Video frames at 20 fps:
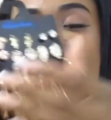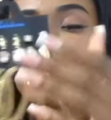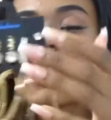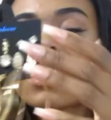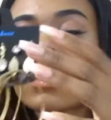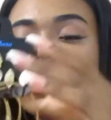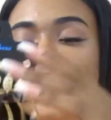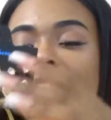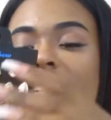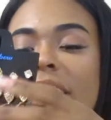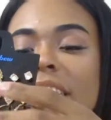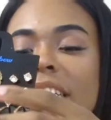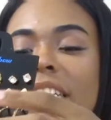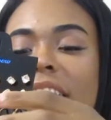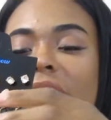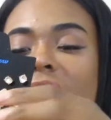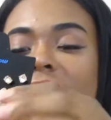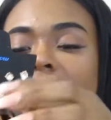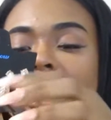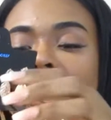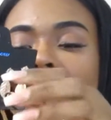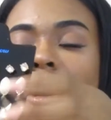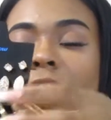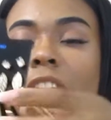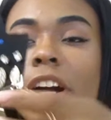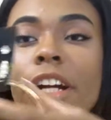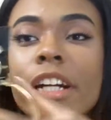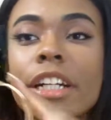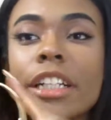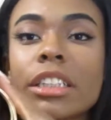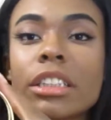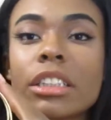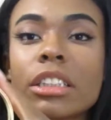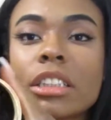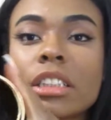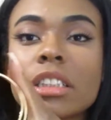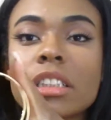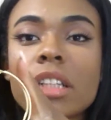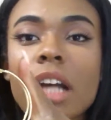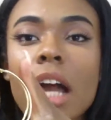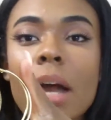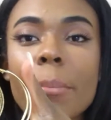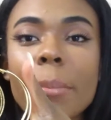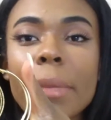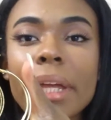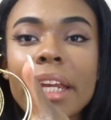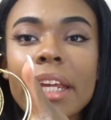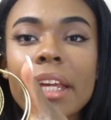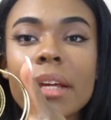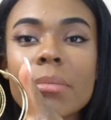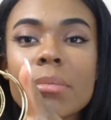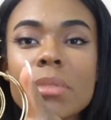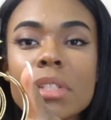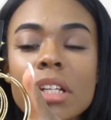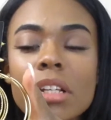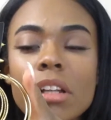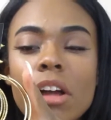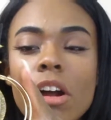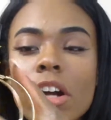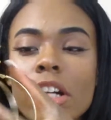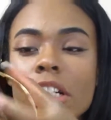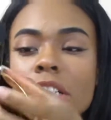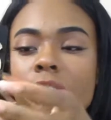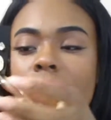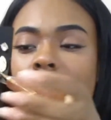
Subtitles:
So these are like a large, a medium to large